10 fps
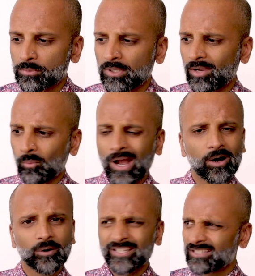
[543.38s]
were like,
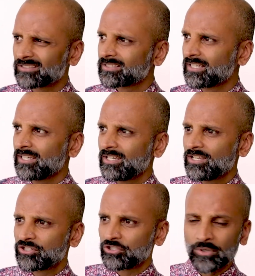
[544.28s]
wow, he can
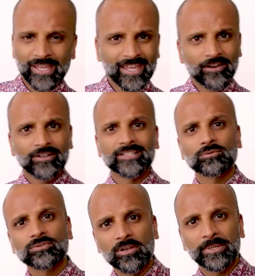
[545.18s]
shoot here and he's
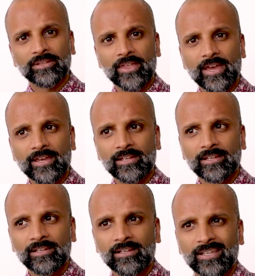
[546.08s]
also been there.
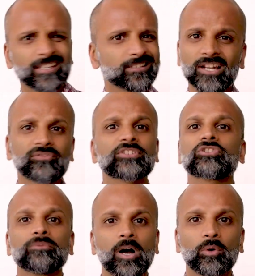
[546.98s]
He could definitely
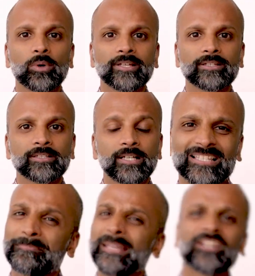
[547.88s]
shoot my wedding.
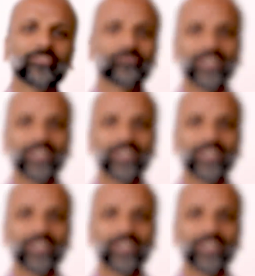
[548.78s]
Speaking of